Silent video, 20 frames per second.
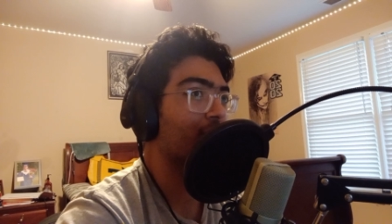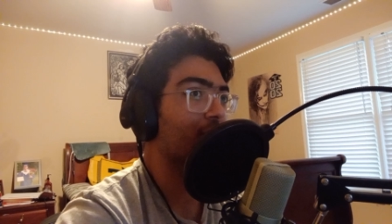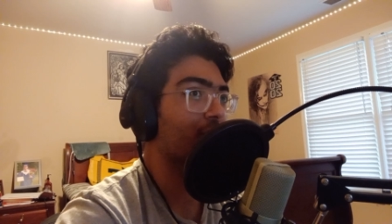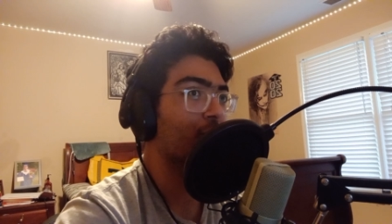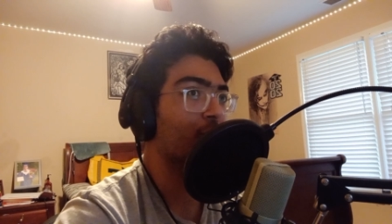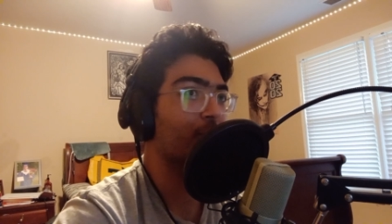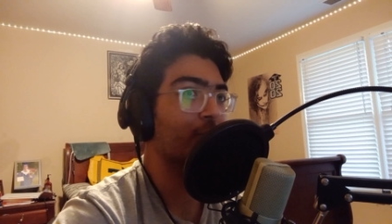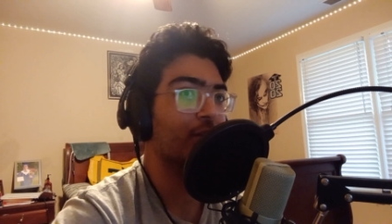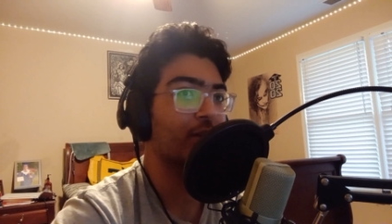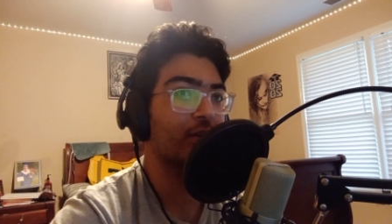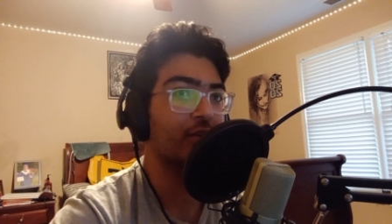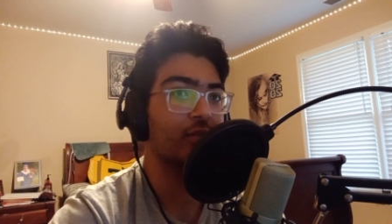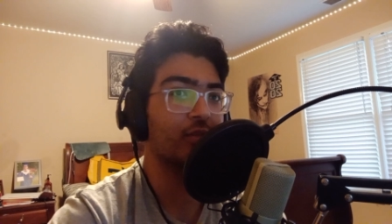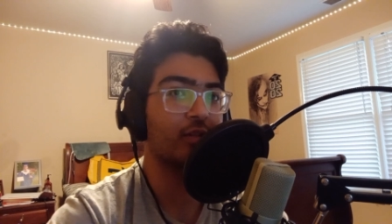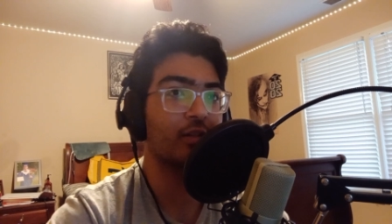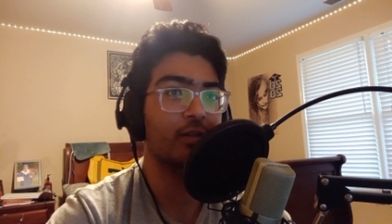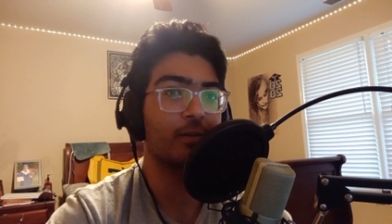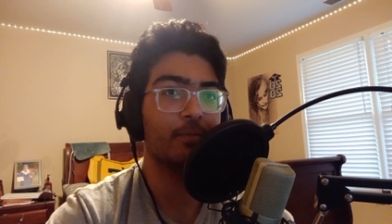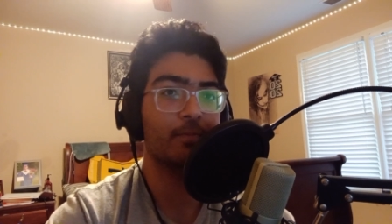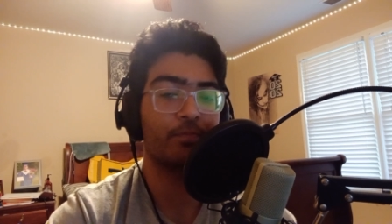theory. Hope you guys,
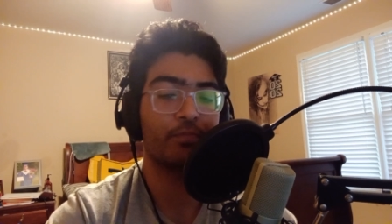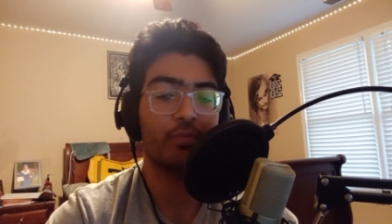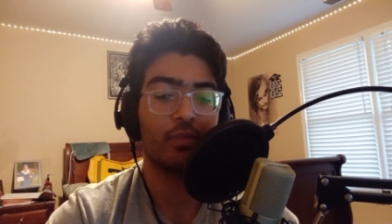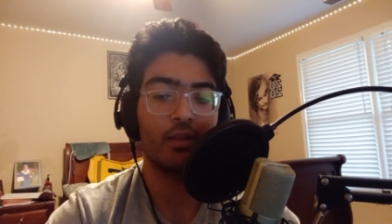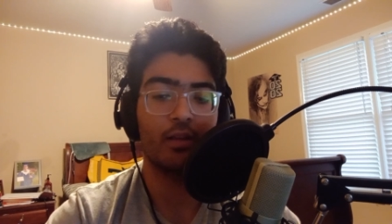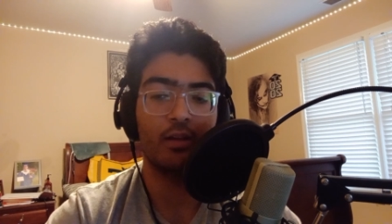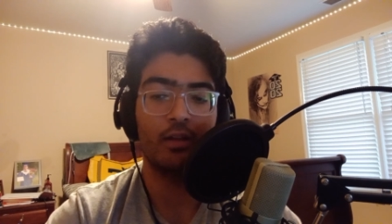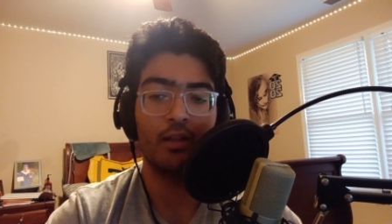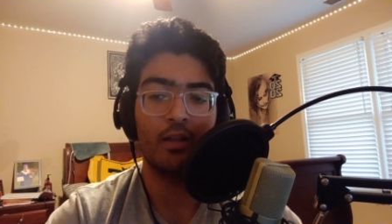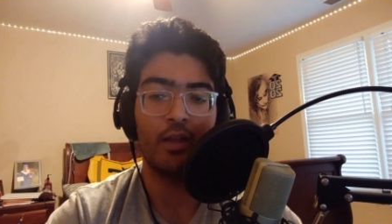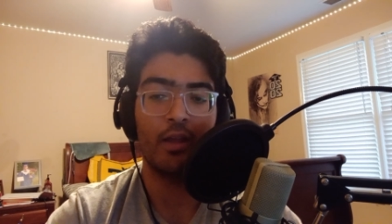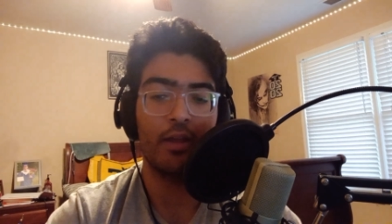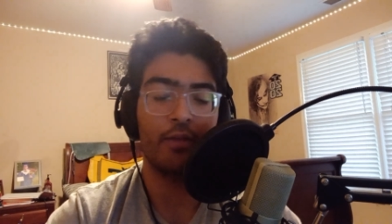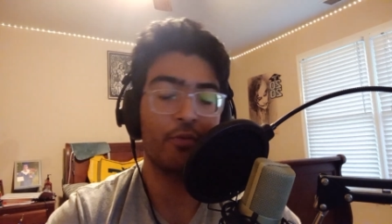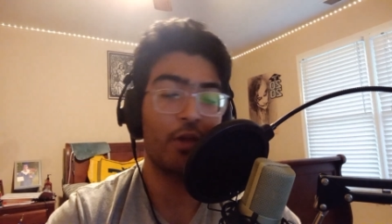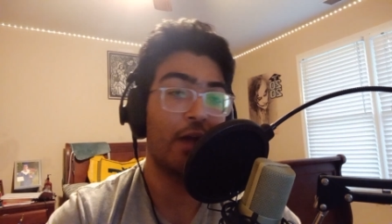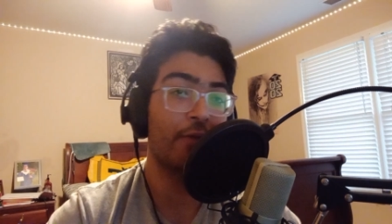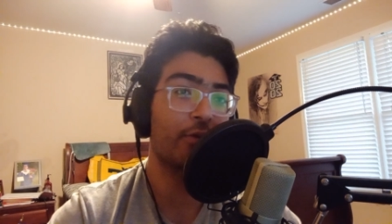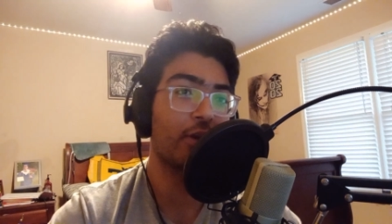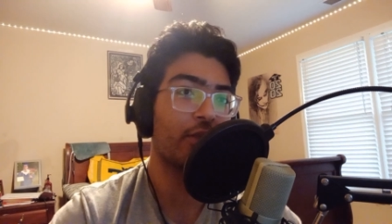yeah, if
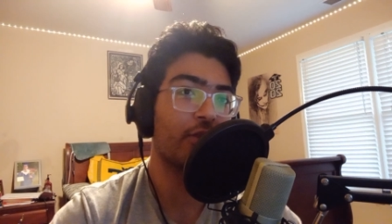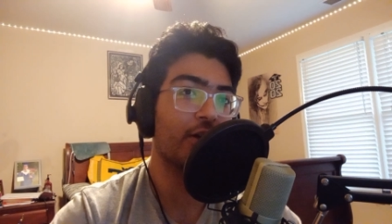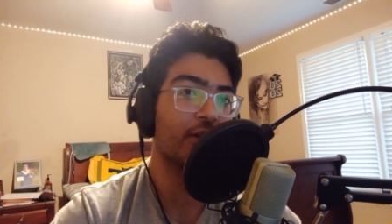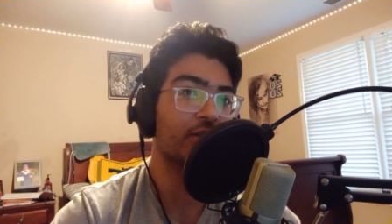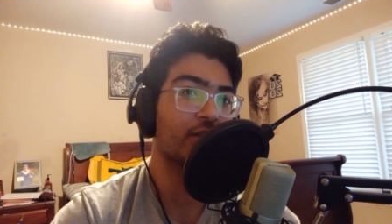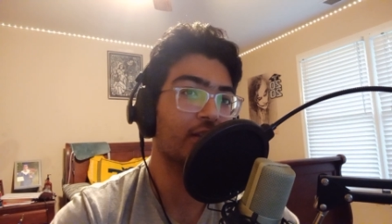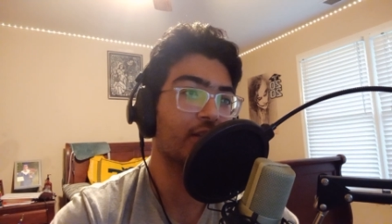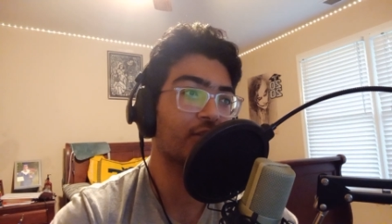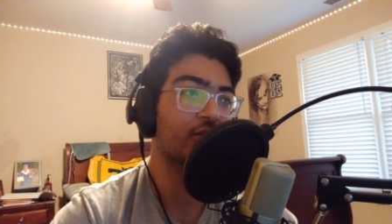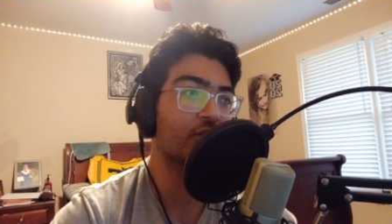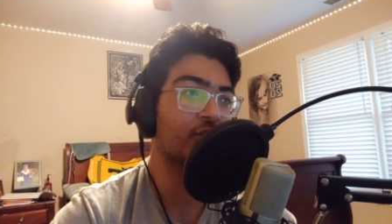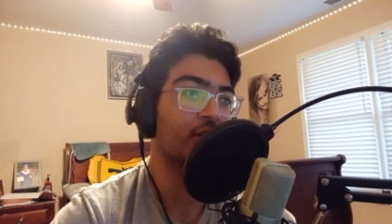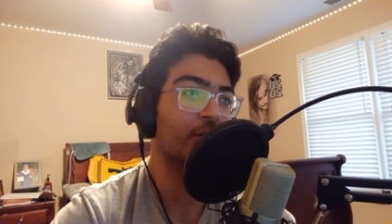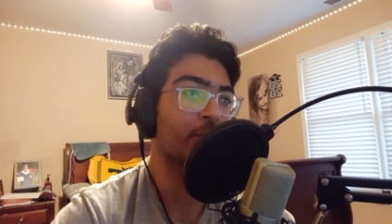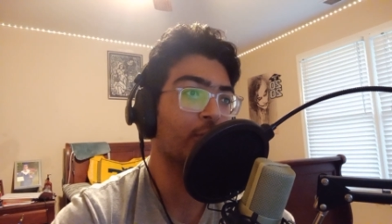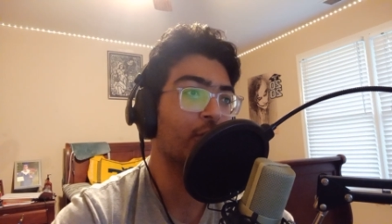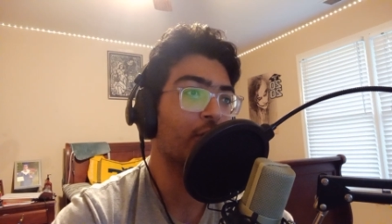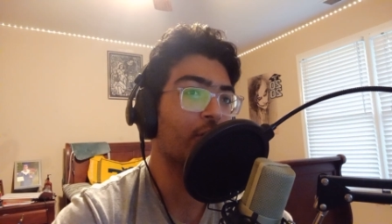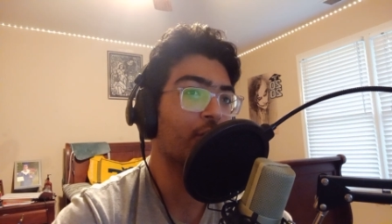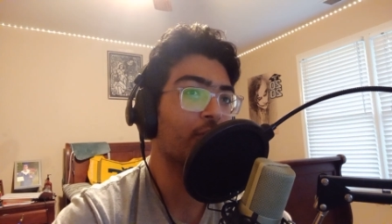you have any thoughts on this, just let
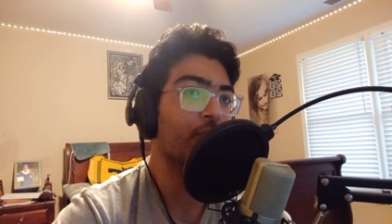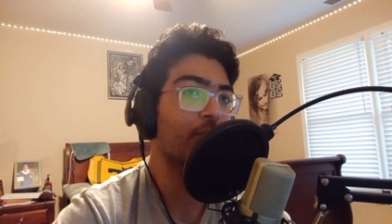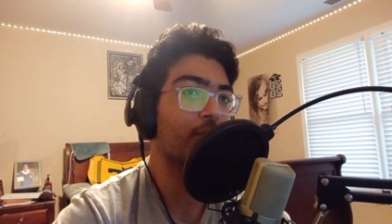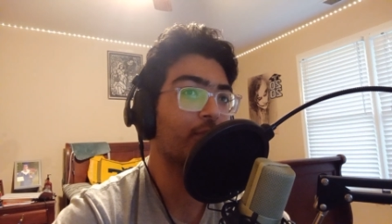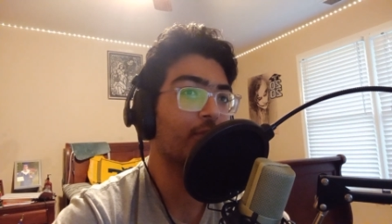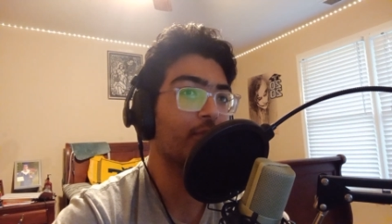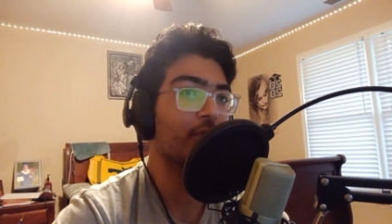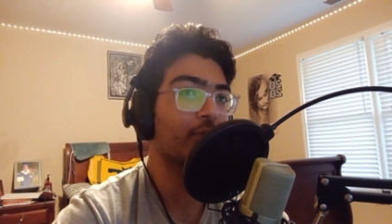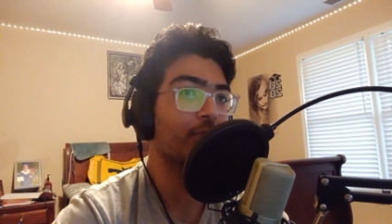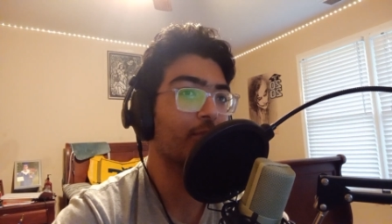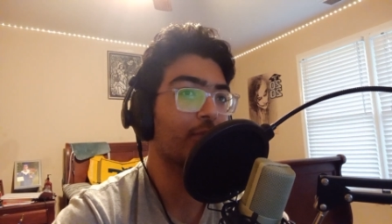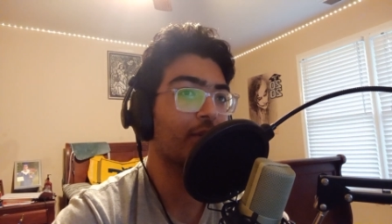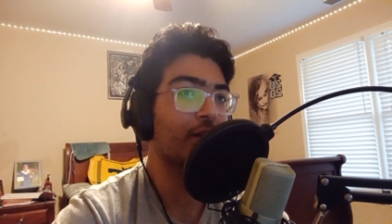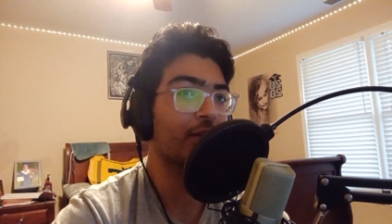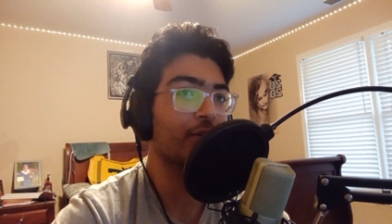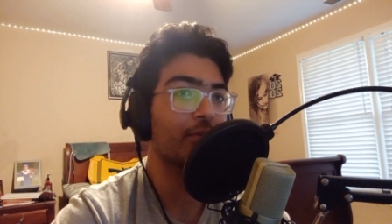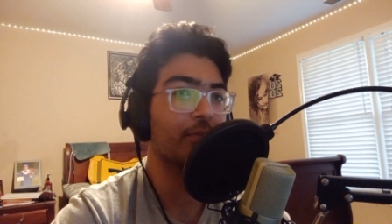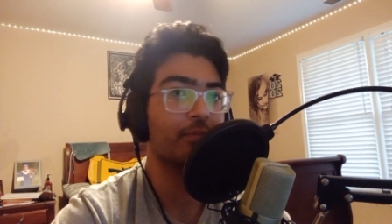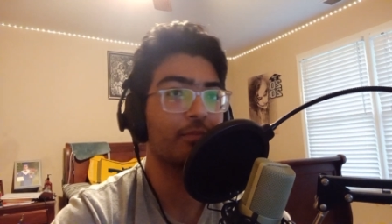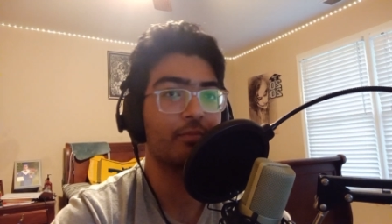me know,
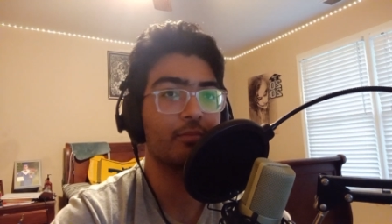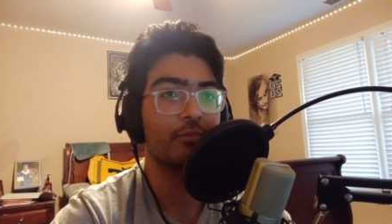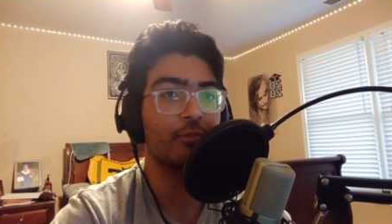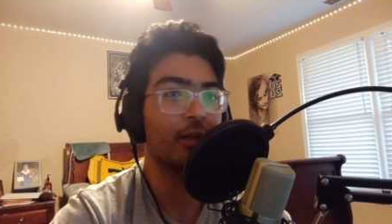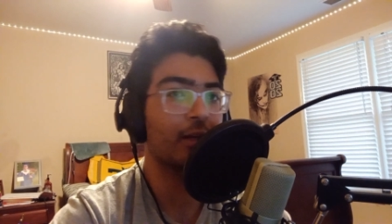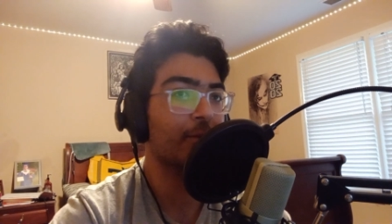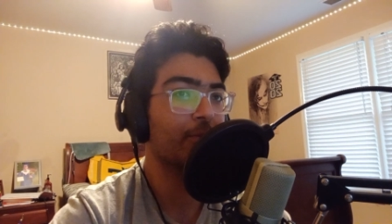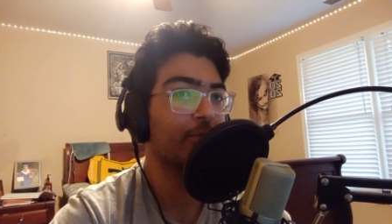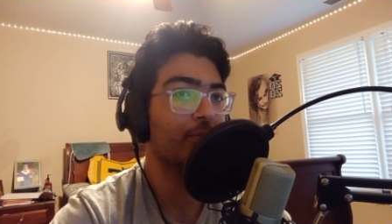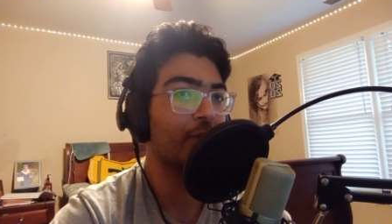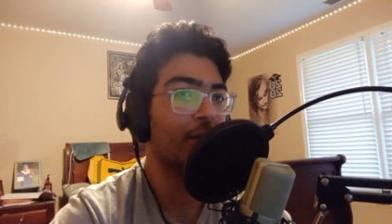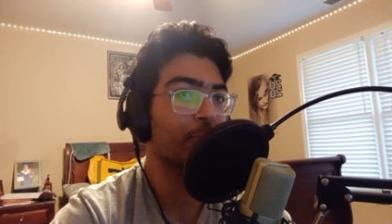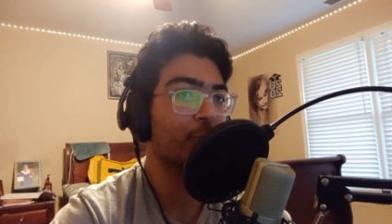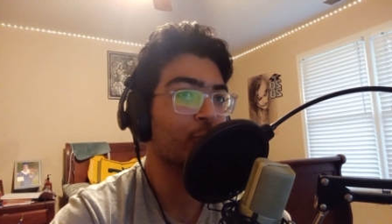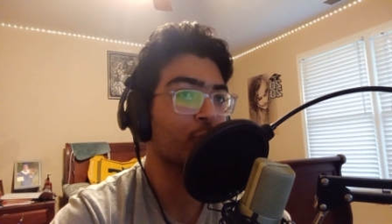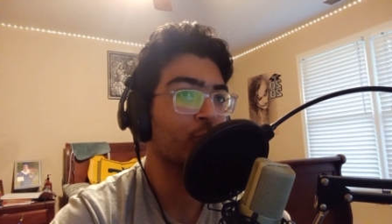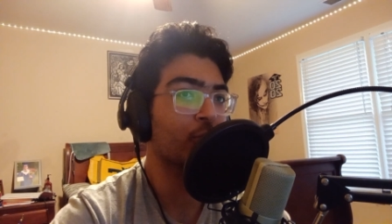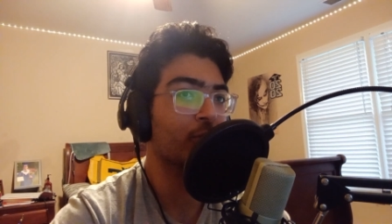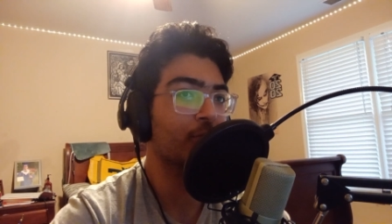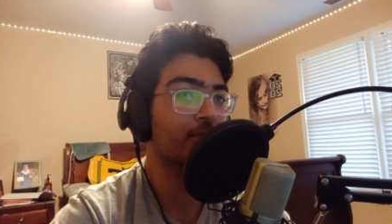and yeah, that'd be
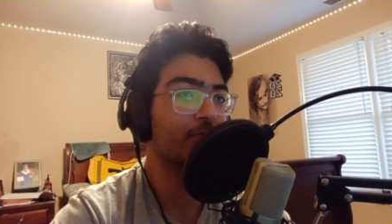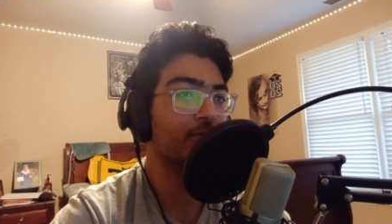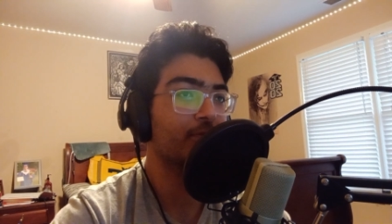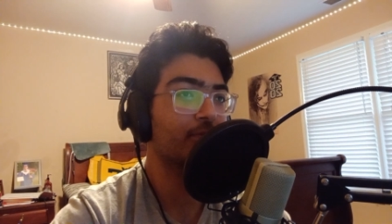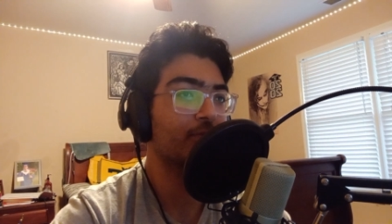cool.